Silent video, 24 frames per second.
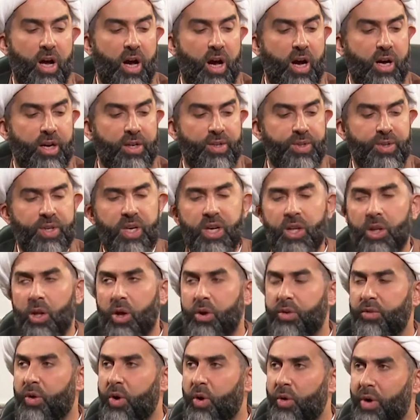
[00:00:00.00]
I see a
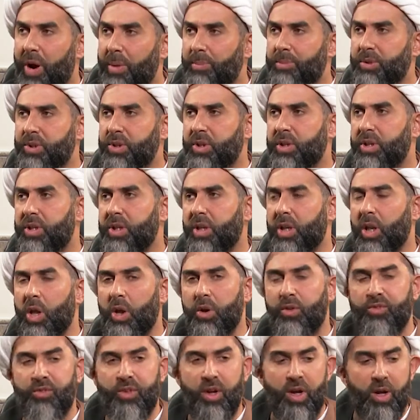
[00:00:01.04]
lot of corruption, a
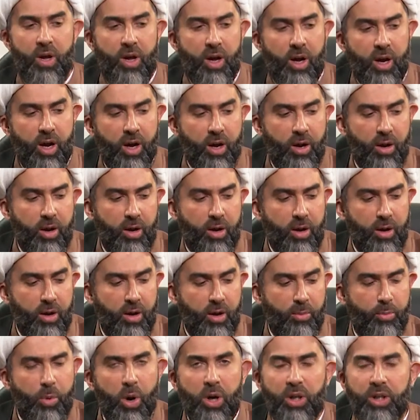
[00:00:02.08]
lot
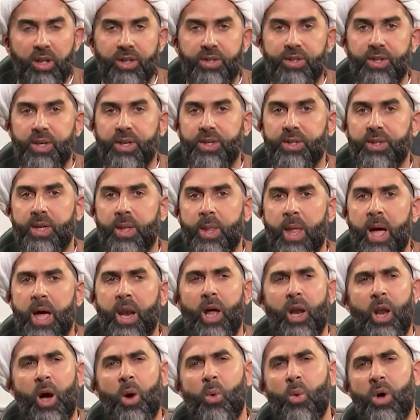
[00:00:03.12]
of politics and that,
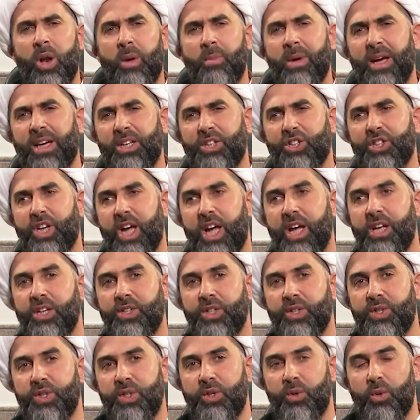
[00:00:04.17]
and I want to make
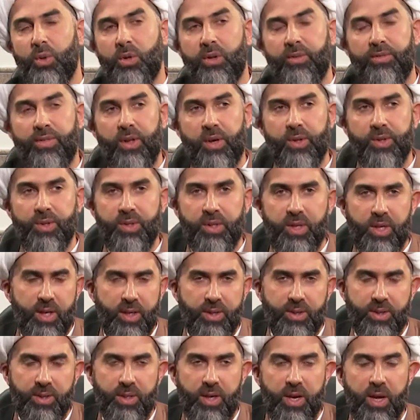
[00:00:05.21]
changes in all of those
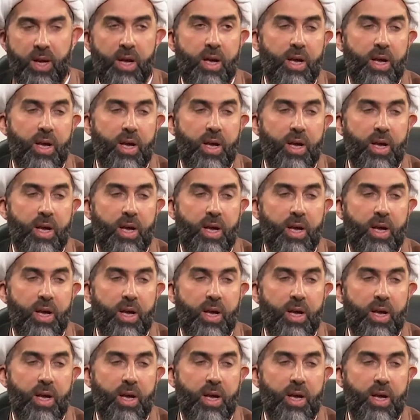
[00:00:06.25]
things.